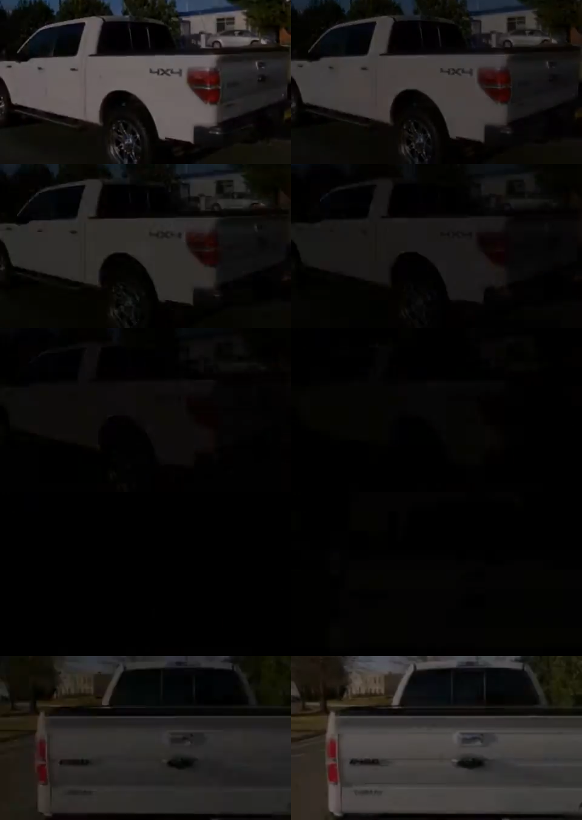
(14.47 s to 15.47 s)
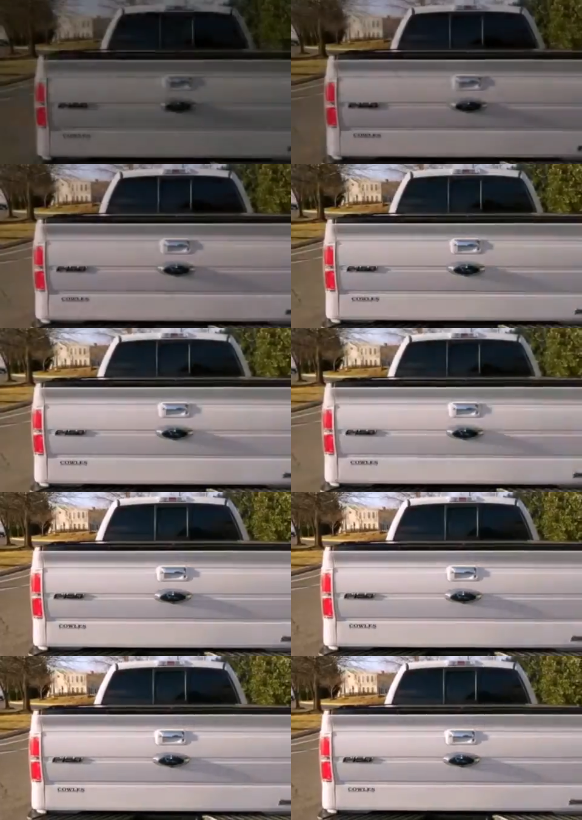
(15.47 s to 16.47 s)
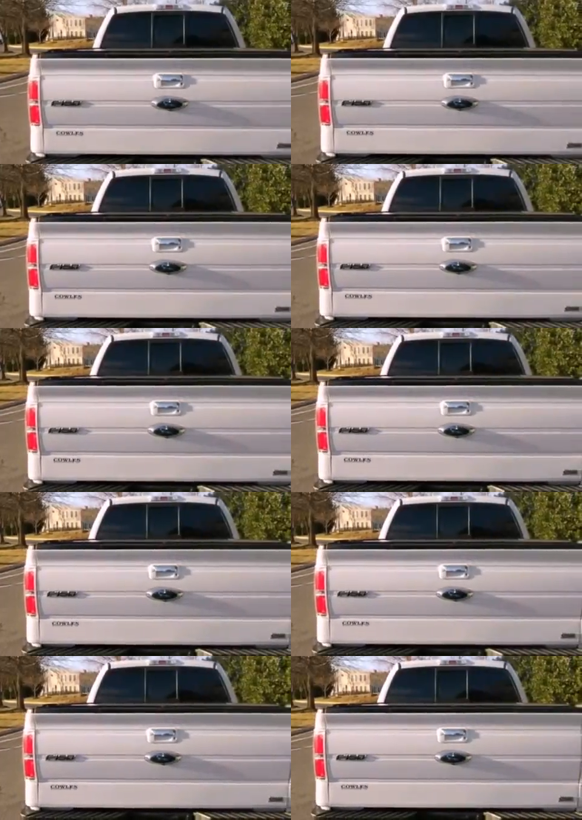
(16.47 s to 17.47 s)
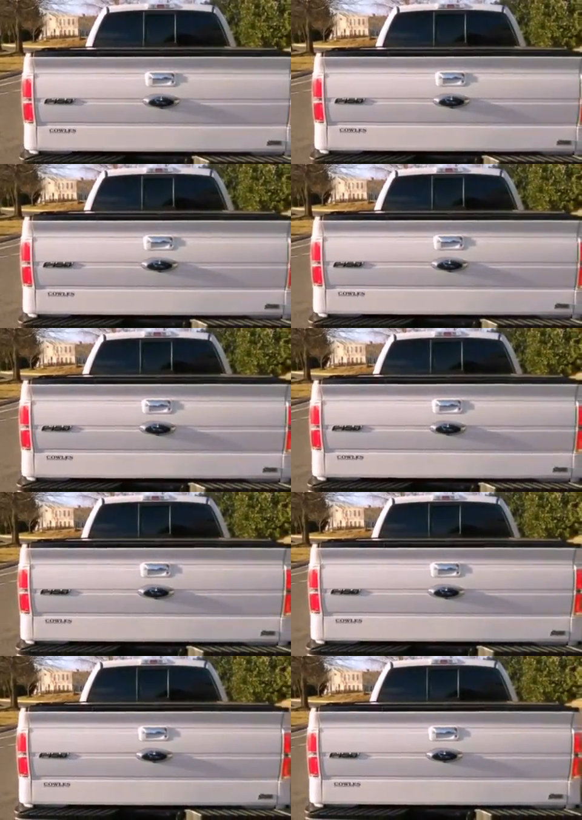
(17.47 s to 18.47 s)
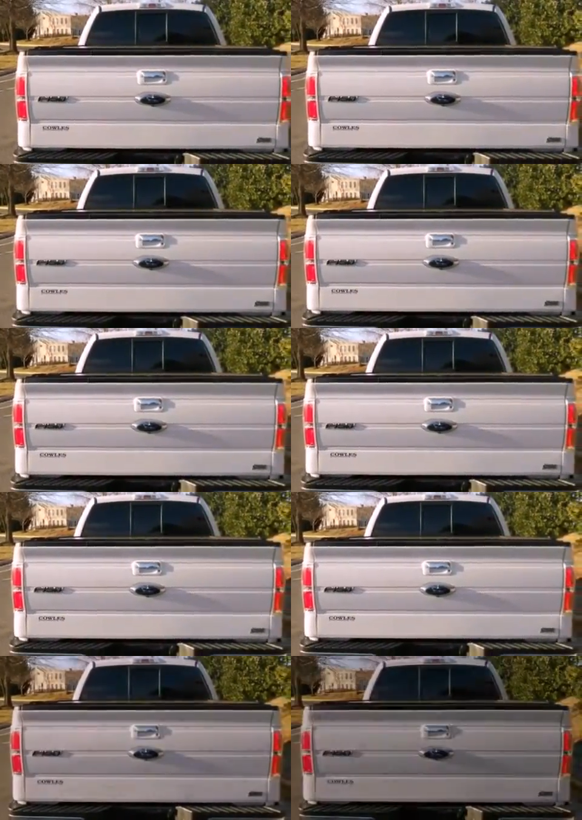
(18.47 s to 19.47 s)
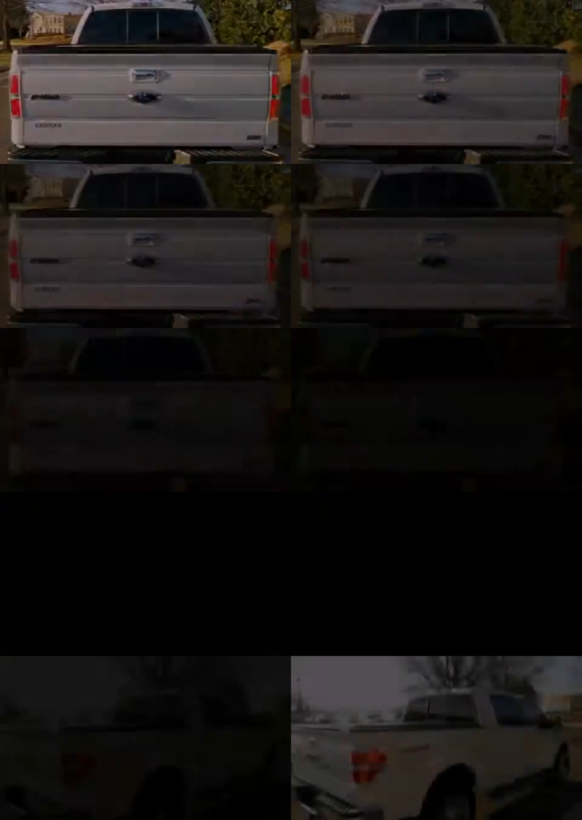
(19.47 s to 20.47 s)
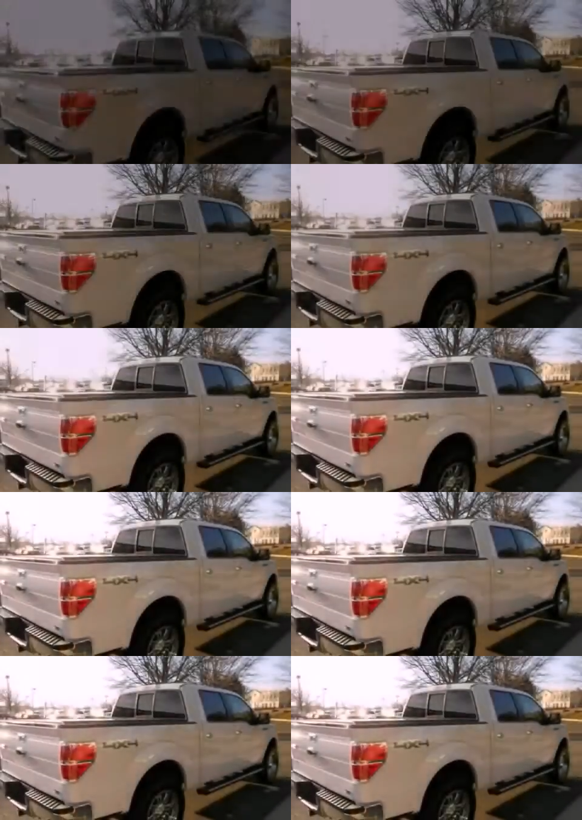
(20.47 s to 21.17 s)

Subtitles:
Nobody's mouth can be seen.